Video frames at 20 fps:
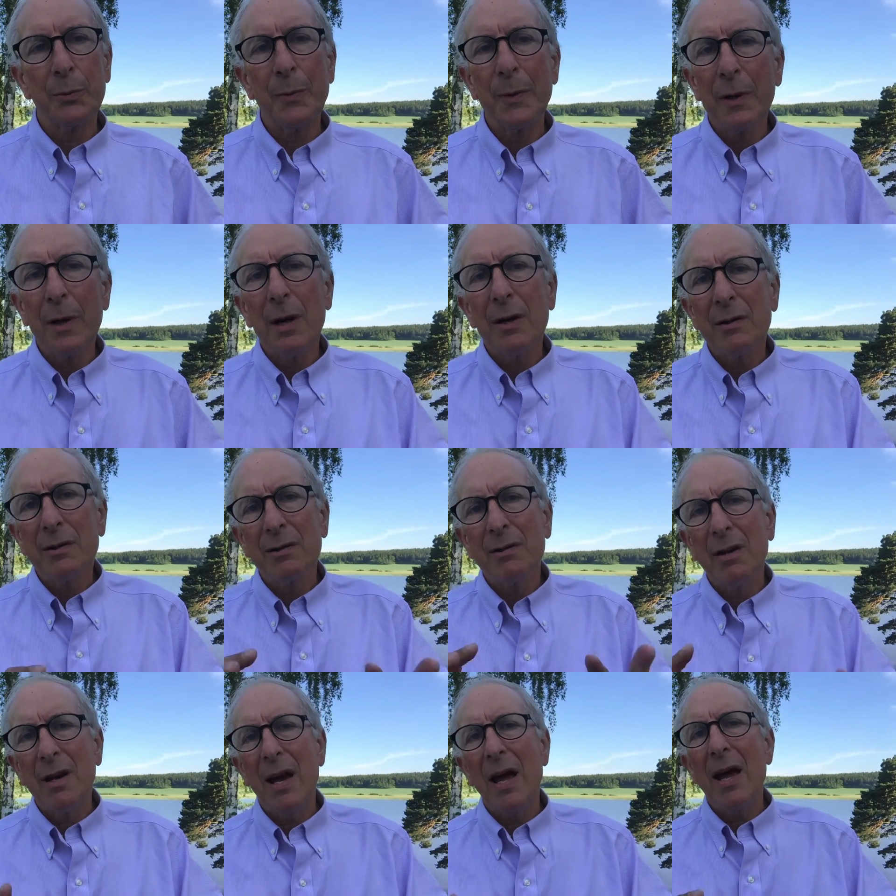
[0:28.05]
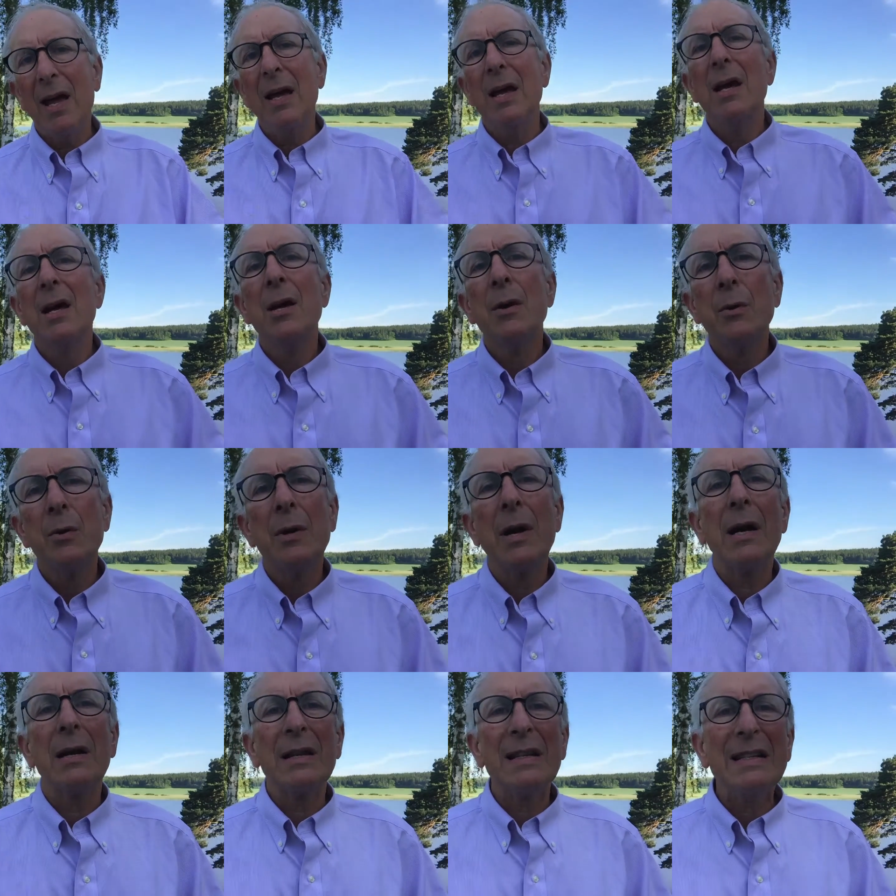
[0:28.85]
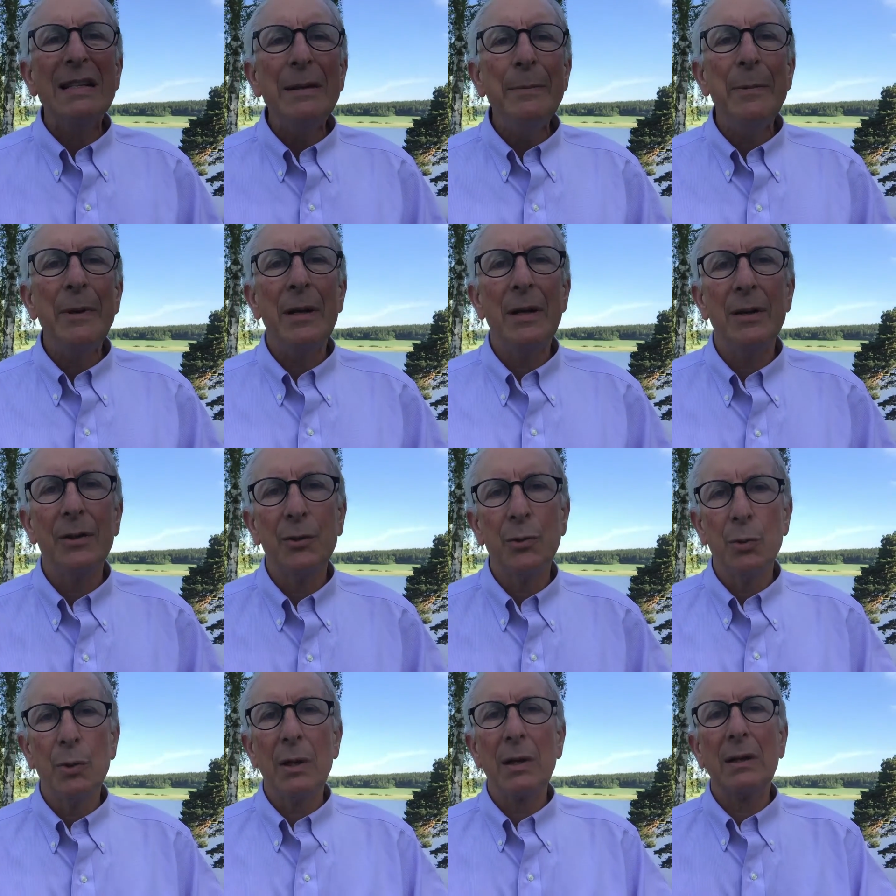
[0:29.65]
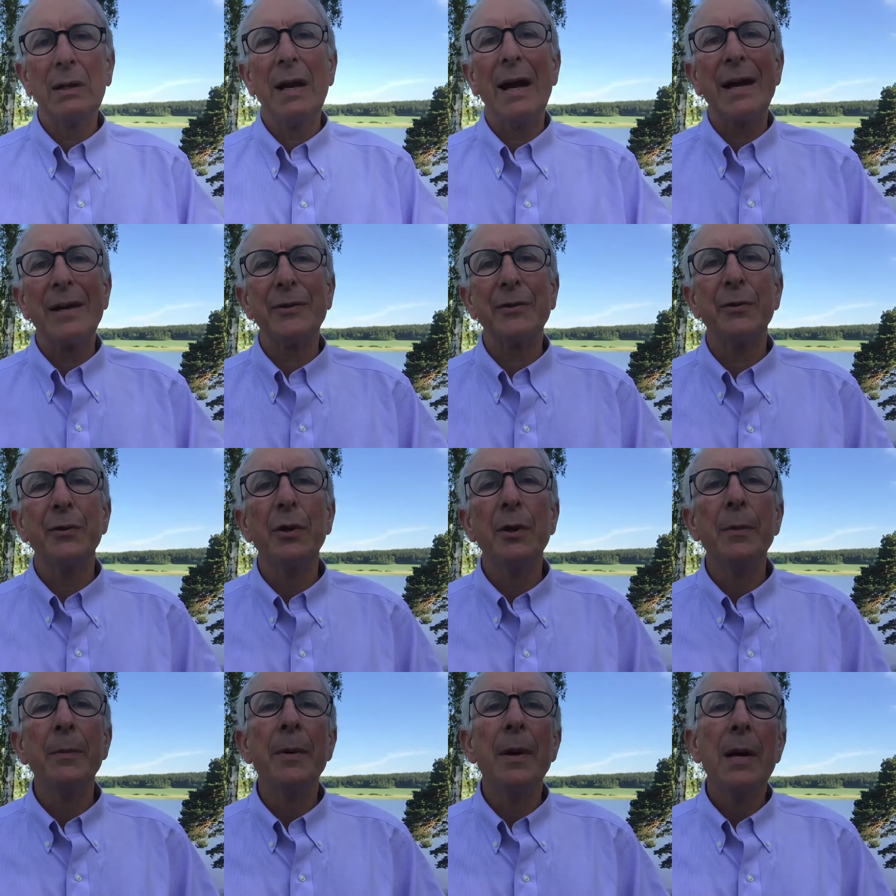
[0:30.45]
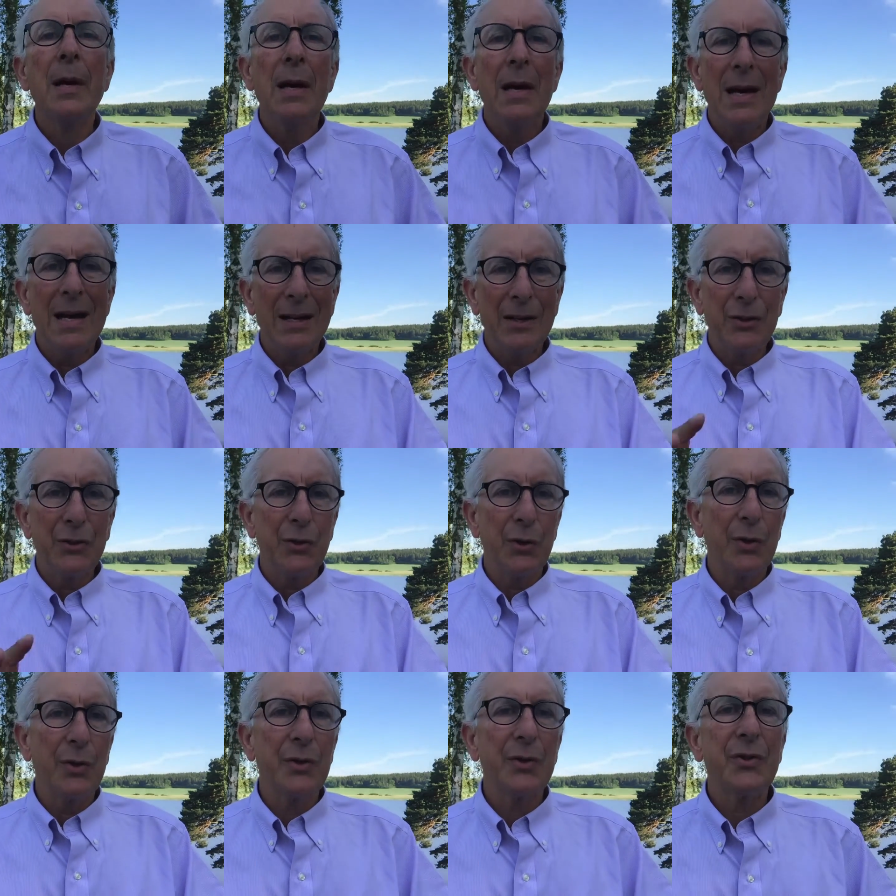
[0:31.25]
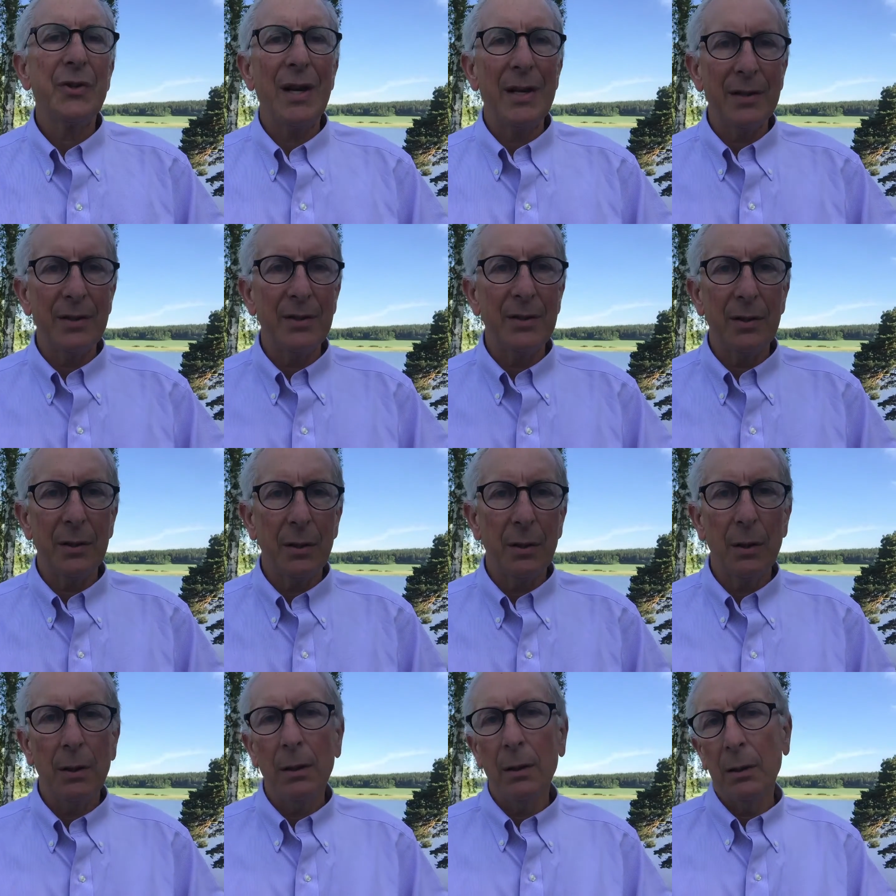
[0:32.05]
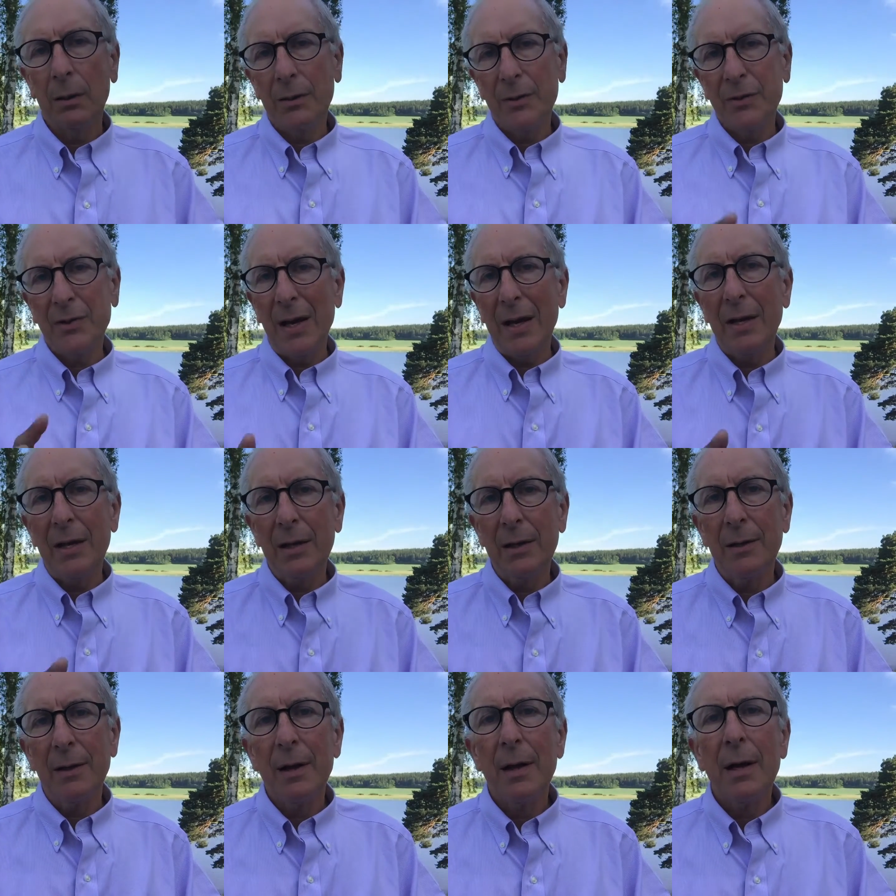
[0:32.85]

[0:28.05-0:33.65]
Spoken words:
because today we're not limited to a classroom and a certain setting.